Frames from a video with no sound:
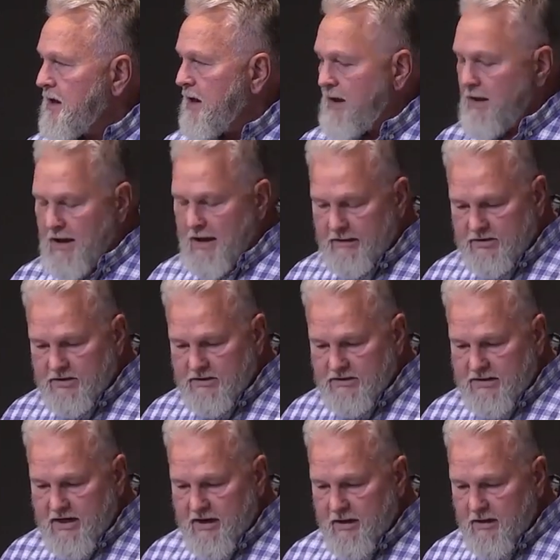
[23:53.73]
I
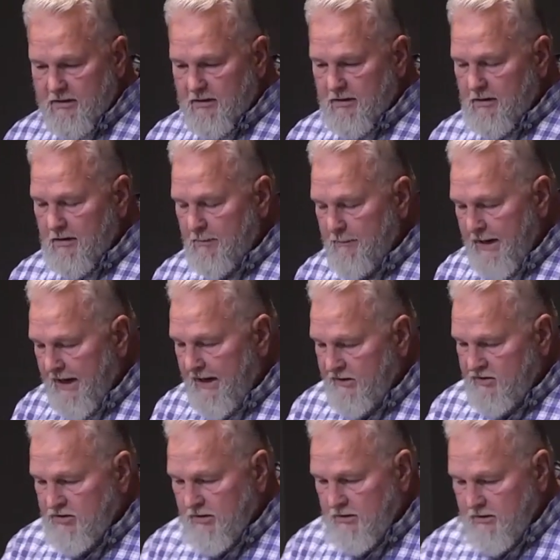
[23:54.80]
just can't
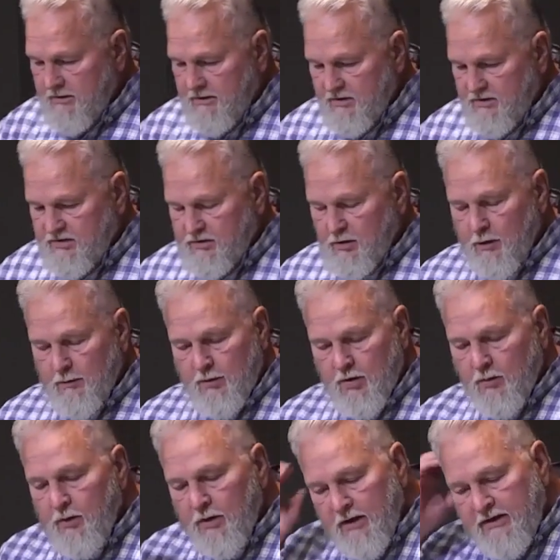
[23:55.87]
imagine the
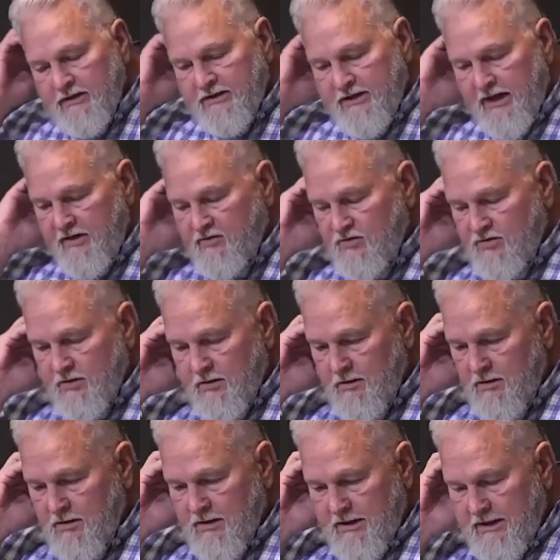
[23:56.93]
sober
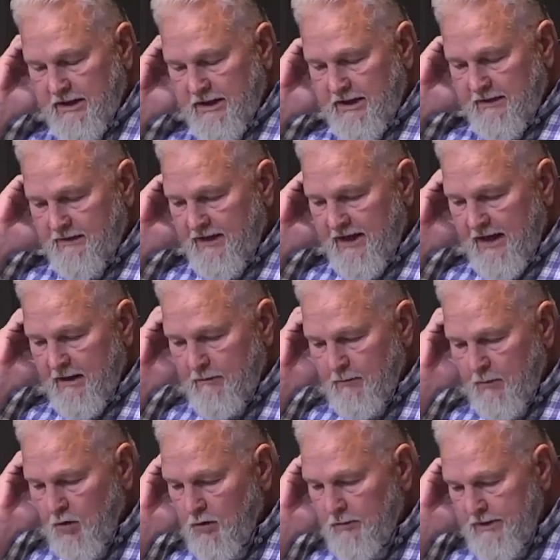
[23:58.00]
realization in that
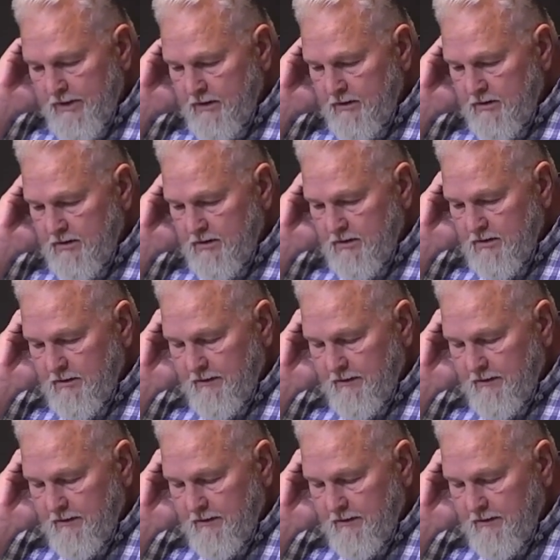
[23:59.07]
moment.